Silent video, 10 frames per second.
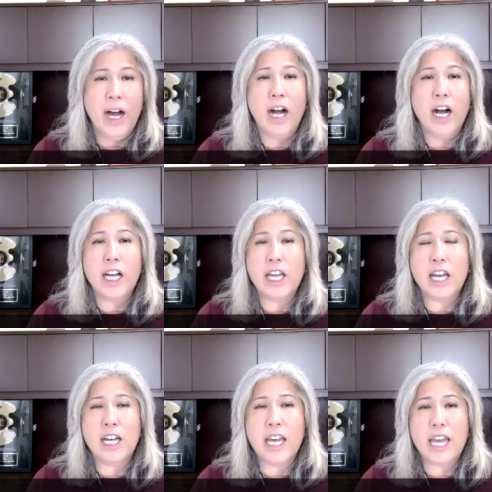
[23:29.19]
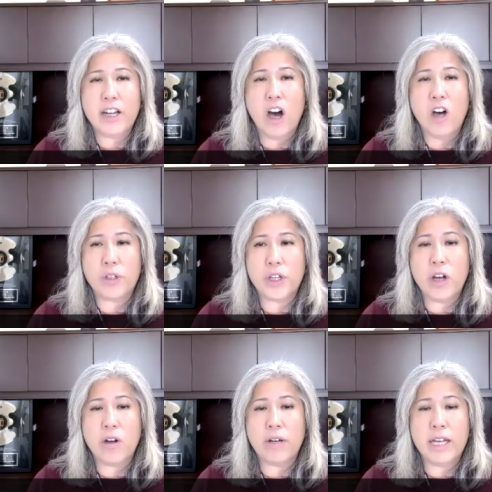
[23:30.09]
uh, and, and,
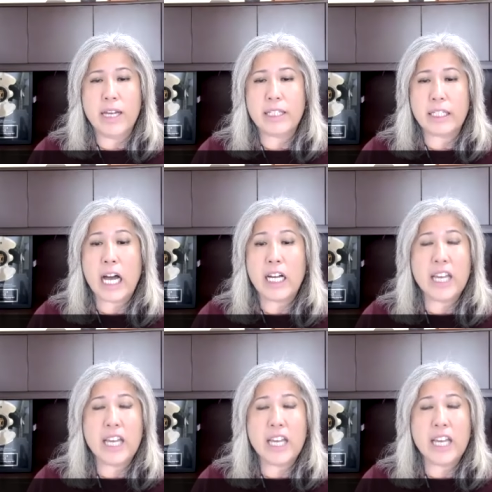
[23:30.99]
also in uh,